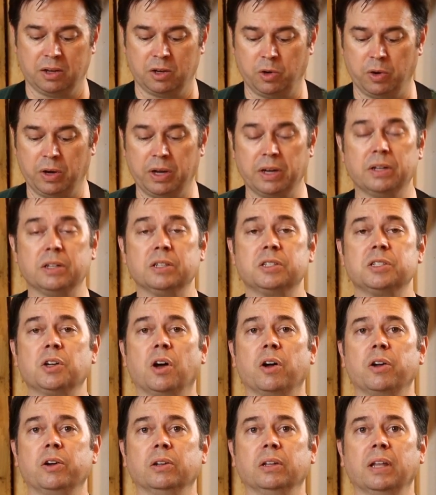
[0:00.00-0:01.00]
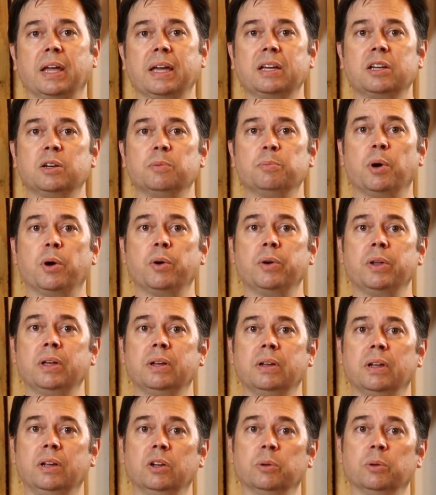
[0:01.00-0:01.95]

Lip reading: Go ahead and install your leg component,